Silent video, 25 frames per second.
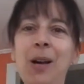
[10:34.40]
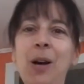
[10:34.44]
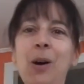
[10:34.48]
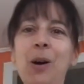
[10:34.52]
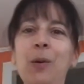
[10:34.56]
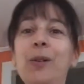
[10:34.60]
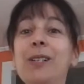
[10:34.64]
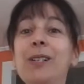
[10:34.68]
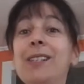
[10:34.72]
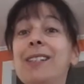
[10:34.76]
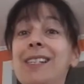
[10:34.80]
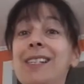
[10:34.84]

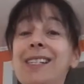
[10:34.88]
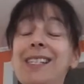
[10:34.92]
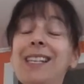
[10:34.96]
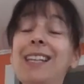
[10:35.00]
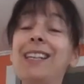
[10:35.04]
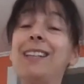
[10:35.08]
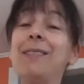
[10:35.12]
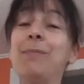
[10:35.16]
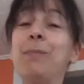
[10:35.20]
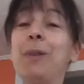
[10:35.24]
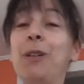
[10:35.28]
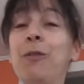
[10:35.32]
was a
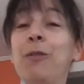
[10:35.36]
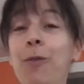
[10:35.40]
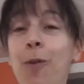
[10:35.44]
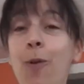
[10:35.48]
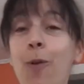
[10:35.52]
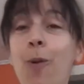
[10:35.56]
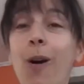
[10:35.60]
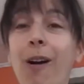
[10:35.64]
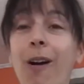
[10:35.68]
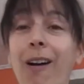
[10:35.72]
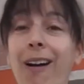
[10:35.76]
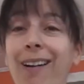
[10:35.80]
sin
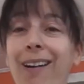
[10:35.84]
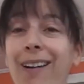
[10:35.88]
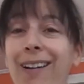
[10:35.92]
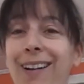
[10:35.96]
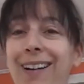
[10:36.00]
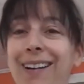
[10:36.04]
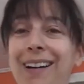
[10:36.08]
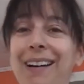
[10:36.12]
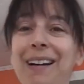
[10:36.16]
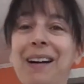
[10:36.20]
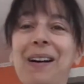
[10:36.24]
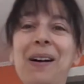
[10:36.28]
before,
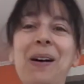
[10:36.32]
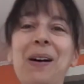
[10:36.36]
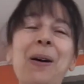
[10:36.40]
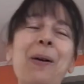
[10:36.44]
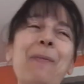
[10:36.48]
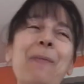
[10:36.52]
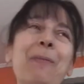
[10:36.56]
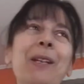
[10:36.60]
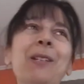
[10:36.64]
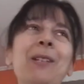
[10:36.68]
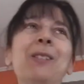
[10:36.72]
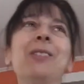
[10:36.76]

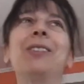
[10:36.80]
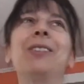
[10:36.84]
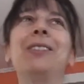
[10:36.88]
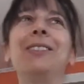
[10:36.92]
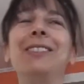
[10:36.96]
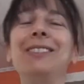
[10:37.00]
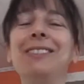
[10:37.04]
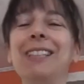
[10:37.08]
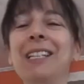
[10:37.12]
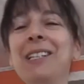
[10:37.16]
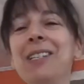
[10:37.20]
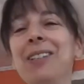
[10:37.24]

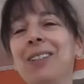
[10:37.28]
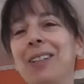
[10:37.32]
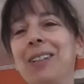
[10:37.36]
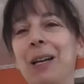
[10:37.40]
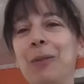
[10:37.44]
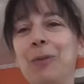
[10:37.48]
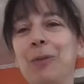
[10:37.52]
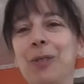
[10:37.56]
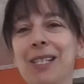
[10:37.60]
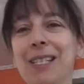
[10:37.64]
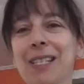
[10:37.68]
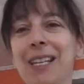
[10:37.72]
until
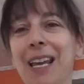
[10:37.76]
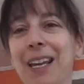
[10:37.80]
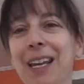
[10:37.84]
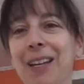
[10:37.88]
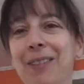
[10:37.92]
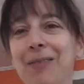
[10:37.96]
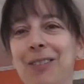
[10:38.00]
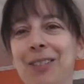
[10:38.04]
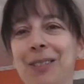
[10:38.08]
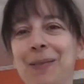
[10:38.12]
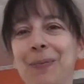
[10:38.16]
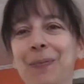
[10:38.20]
I was
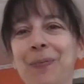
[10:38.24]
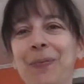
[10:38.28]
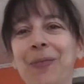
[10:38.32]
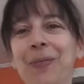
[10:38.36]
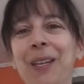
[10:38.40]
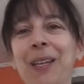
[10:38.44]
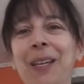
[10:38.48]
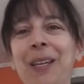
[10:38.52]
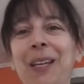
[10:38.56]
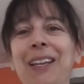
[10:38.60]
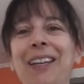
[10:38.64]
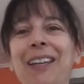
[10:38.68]
saved.
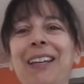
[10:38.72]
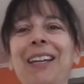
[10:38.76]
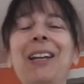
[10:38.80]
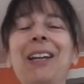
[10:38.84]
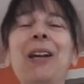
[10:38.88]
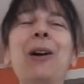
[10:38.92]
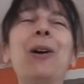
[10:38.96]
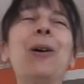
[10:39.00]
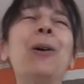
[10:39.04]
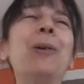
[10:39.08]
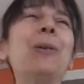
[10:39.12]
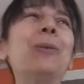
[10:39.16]

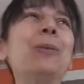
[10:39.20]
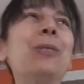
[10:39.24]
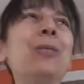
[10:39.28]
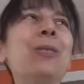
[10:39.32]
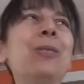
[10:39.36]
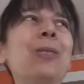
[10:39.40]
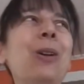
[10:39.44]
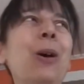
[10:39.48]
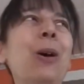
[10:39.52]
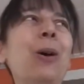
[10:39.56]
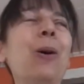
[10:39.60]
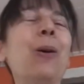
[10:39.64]

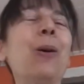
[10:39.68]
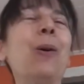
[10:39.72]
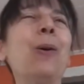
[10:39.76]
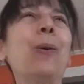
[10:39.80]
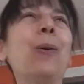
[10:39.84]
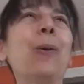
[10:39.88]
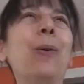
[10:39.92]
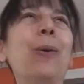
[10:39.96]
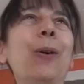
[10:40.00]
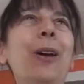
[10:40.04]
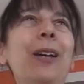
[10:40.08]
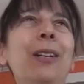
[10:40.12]

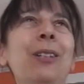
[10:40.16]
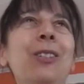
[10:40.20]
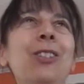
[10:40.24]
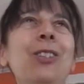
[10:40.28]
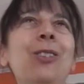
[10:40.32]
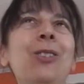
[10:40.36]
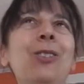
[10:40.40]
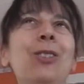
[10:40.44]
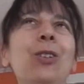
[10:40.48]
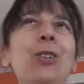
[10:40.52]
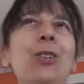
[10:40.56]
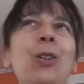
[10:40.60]
So it
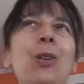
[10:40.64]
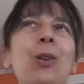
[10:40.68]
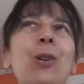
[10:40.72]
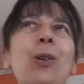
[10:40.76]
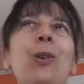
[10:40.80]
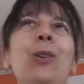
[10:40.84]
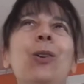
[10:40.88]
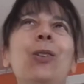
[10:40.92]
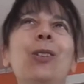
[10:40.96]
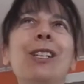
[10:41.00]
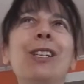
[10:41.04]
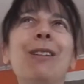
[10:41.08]
just
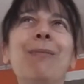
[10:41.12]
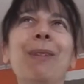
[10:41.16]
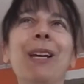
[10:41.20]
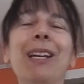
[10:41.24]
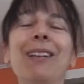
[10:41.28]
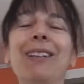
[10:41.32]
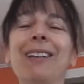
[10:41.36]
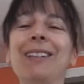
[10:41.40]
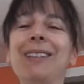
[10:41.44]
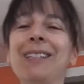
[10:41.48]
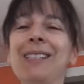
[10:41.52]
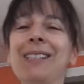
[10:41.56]
occurred to
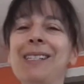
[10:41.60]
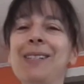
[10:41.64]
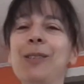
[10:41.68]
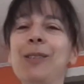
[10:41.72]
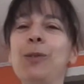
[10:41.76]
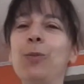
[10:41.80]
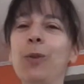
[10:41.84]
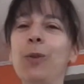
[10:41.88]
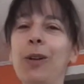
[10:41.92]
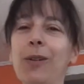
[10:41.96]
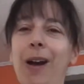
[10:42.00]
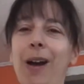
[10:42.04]
me that this
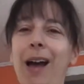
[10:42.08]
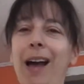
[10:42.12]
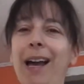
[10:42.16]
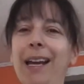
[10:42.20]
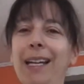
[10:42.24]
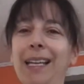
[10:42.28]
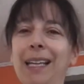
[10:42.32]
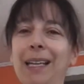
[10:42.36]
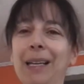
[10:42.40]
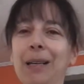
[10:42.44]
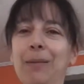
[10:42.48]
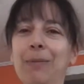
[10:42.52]
is where I
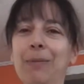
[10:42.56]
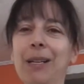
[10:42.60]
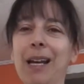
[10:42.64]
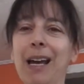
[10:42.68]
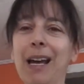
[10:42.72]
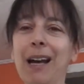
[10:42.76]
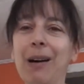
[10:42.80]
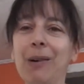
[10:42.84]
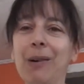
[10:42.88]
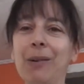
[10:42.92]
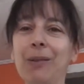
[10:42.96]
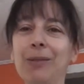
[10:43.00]
am
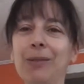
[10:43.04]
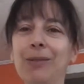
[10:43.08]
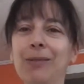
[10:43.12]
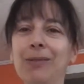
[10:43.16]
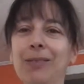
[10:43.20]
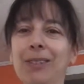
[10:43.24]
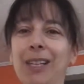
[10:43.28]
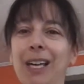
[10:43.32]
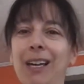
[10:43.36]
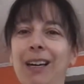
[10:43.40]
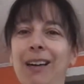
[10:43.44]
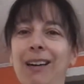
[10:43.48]
now,
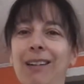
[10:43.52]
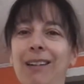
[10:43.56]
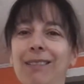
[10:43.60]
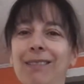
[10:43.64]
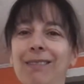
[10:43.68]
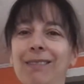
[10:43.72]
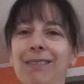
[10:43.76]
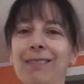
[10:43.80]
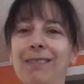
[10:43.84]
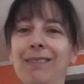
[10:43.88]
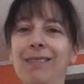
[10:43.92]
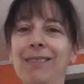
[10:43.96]
that
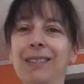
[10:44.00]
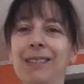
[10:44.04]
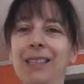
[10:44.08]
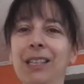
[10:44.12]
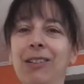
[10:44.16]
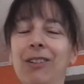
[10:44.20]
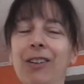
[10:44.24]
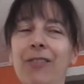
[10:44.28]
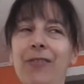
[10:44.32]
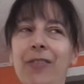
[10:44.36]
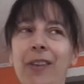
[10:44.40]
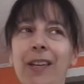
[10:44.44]

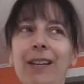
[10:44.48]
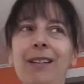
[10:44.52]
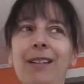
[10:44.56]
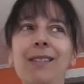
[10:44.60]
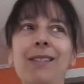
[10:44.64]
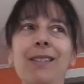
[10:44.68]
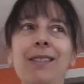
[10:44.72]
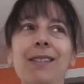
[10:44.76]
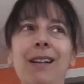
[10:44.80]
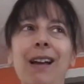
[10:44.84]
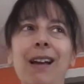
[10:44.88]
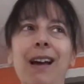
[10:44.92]
there are
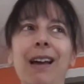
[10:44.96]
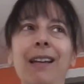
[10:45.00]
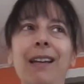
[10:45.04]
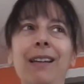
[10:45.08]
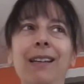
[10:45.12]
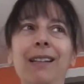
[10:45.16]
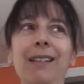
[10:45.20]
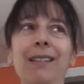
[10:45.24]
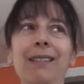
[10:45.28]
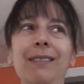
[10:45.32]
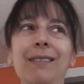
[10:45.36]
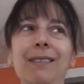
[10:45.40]
things that
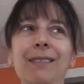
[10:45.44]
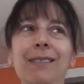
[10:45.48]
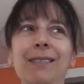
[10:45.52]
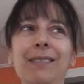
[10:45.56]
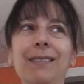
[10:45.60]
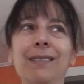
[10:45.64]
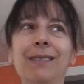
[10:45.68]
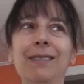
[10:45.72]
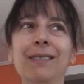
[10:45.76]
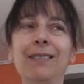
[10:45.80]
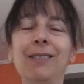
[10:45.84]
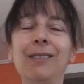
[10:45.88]
I
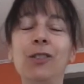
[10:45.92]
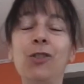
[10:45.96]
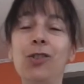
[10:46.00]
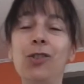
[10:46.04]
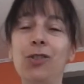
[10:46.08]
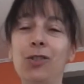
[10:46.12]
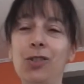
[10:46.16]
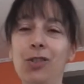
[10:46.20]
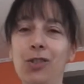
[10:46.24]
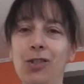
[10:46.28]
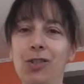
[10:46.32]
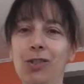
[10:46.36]

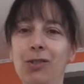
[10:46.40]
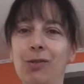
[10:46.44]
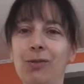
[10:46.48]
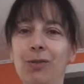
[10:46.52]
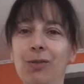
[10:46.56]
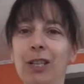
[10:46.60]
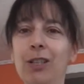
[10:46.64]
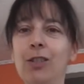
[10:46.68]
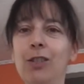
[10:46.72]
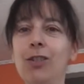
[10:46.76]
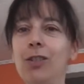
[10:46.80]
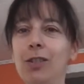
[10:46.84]
should do
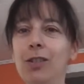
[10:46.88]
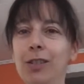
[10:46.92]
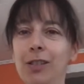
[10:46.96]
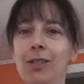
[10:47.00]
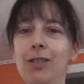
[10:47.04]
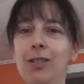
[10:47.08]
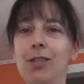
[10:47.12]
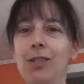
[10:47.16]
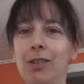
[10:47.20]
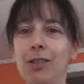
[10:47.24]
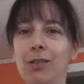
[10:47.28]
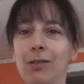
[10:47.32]
and
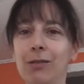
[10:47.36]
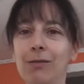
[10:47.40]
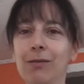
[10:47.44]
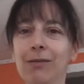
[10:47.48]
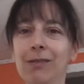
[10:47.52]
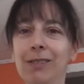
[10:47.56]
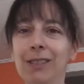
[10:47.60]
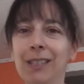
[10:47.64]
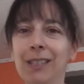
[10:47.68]
shouldn't do,